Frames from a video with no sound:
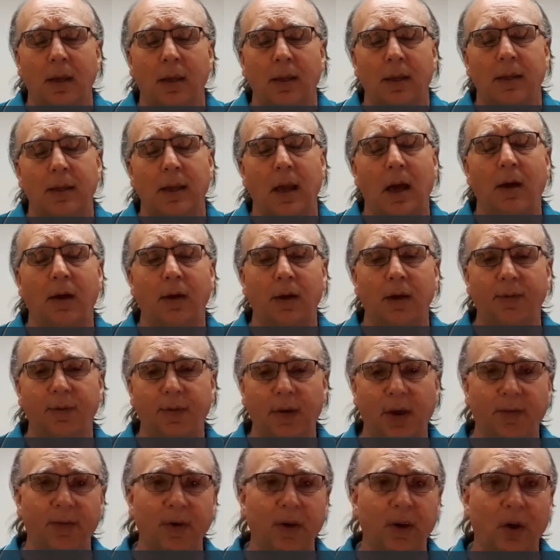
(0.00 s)
Now, if
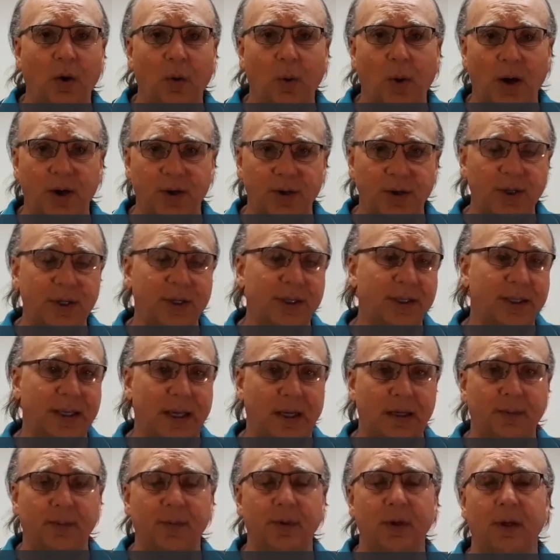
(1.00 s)
you have any questions,
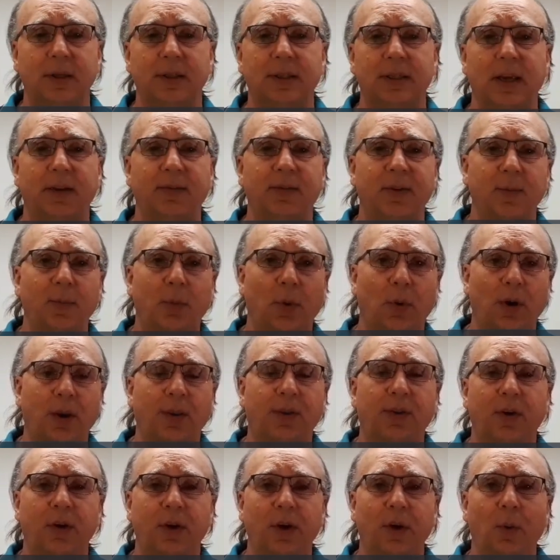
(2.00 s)
send them to
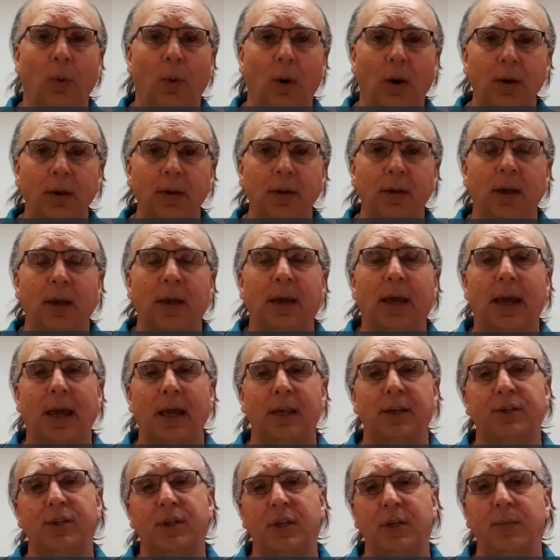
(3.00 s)

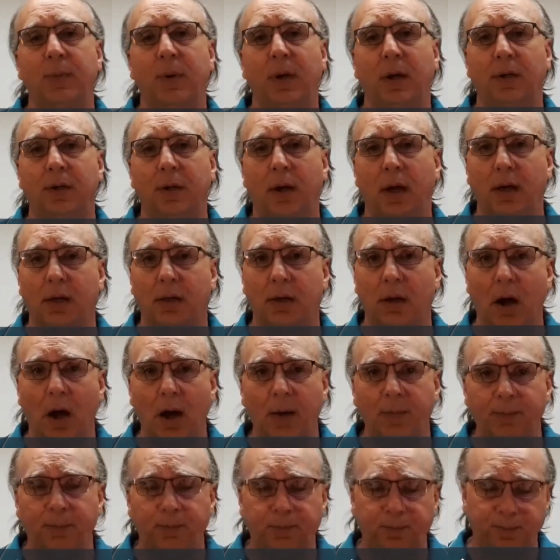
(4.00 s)

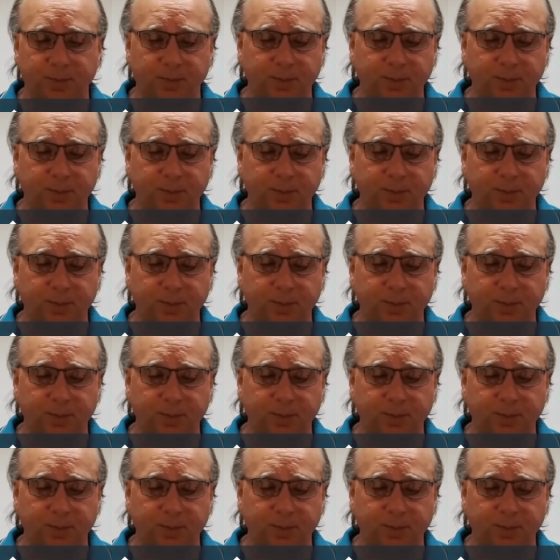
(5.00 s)
safetyboy31@gmail.com.